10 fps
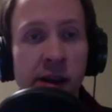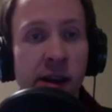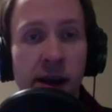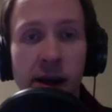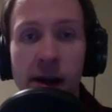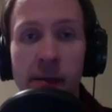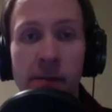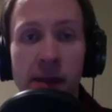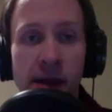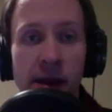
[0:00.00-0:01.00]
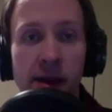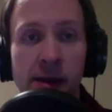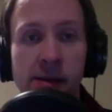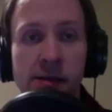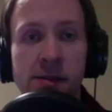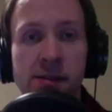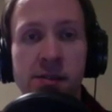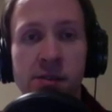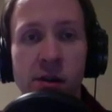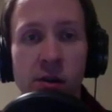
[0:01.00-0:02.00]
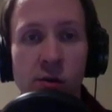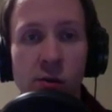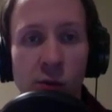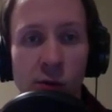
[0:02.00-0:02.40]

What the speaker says: and know